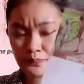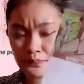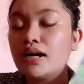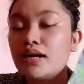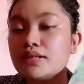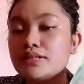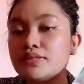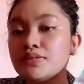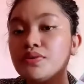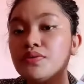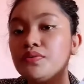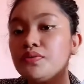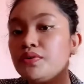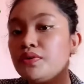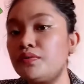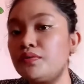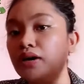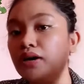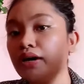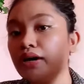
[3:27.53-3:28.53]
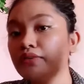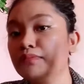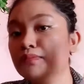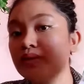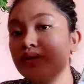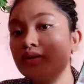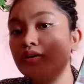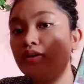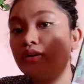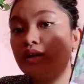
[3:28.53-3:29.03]
As you know, I've
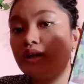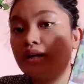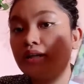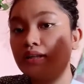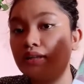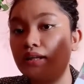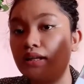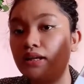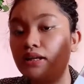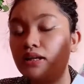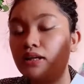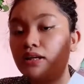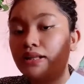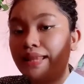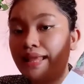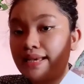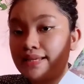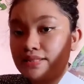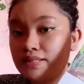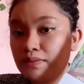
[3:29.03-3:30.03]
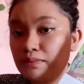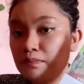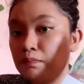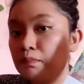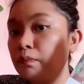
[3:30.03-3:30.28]
been collecting classic